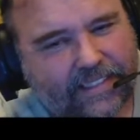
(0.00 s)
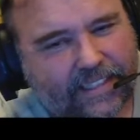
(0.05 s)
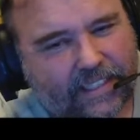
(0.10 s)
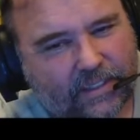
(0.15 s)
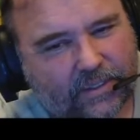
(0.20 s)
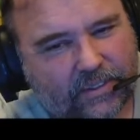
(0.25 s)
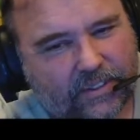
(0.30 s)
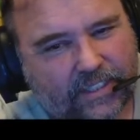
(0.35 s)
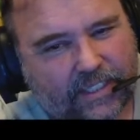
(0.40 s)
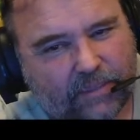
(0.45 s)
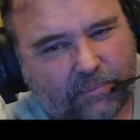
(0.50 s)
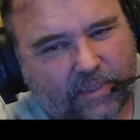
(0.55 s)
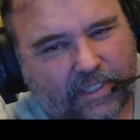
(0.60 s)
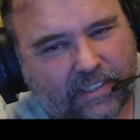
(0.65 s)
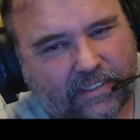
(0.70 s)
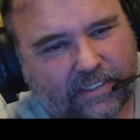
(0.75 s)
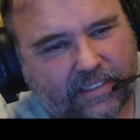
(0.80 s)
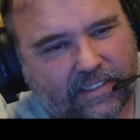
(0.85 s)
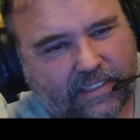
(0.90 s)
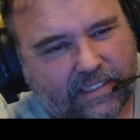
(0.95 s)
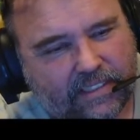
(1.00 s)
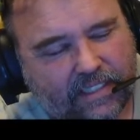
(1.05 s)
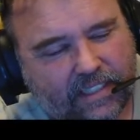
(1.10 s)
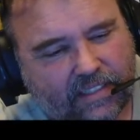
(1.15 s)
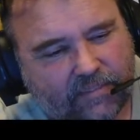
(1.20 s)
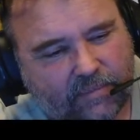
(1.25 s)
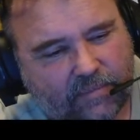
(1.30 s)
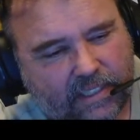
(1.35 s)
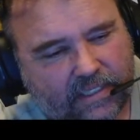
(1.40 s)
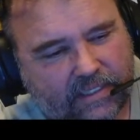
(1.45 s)
don't see it because I didn't
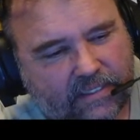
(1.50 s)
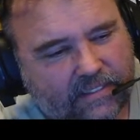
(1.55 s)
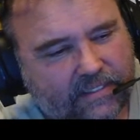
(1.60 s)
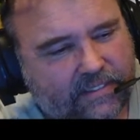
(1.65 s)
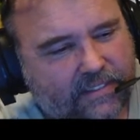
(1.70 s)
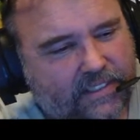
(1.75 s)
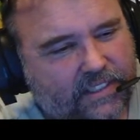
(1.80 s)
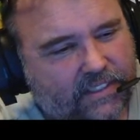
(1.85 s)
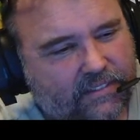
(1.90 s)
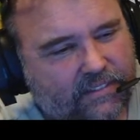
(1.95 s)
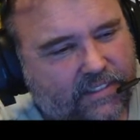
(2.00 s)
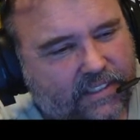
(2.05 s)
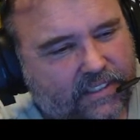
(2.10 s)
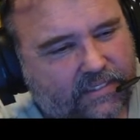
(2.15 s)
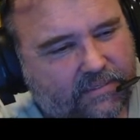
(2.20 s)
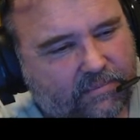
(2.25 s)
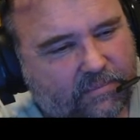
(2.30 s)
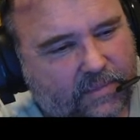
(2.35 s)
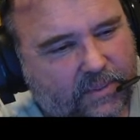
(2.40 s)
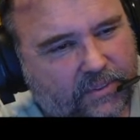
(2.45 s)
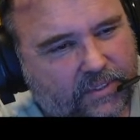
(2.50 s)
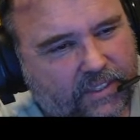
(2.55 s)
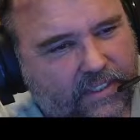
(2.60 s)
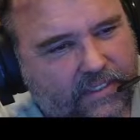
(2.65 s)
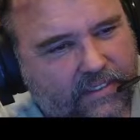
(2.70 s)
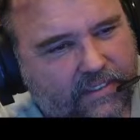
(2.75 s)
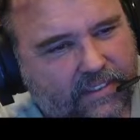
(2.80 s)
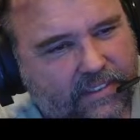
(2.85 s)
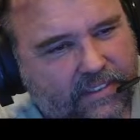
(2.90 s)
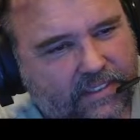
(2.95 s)
have my TV
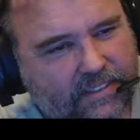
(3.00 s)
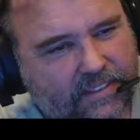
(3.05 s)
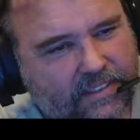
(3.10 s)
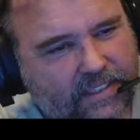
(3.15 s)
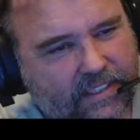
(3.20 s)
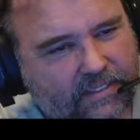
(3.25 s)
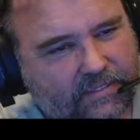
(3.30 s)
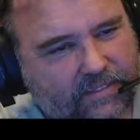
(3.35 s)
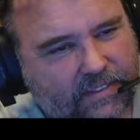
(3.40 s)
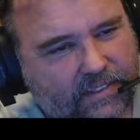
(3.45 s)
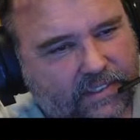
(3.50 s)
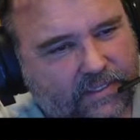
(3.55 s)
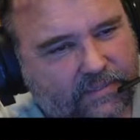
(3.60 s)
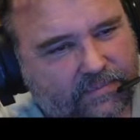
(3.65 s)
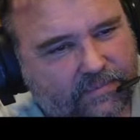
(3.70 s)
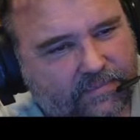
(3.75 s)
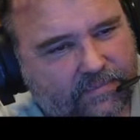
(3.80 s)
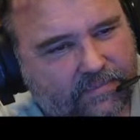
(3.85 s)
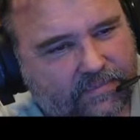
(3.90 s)
set. That is kind of funny.